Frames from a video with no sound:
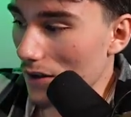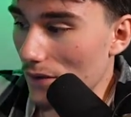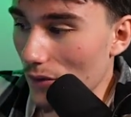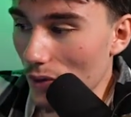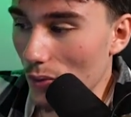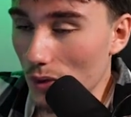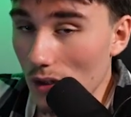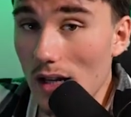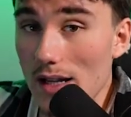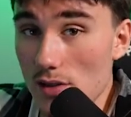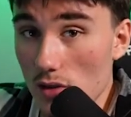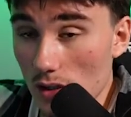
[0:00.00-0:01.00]
for when you
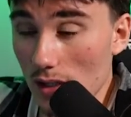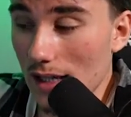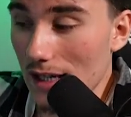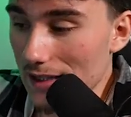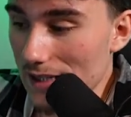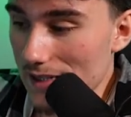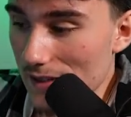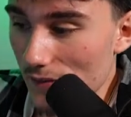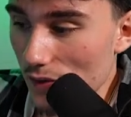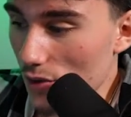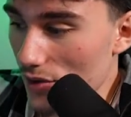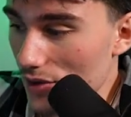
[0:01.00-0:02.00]
guys are looking at these
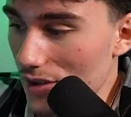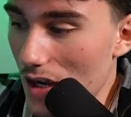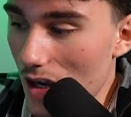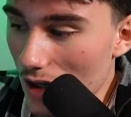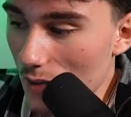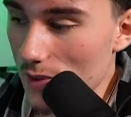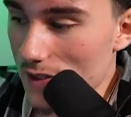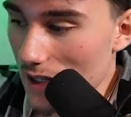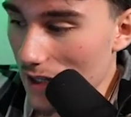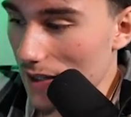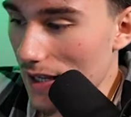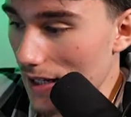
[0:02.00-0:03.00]
influencers.
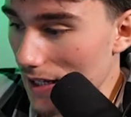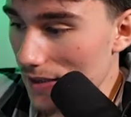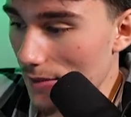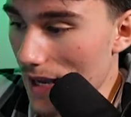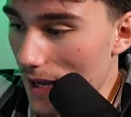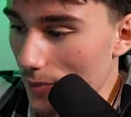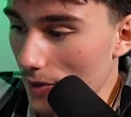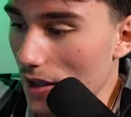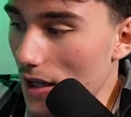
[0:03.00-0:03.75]
100% that needs to happen.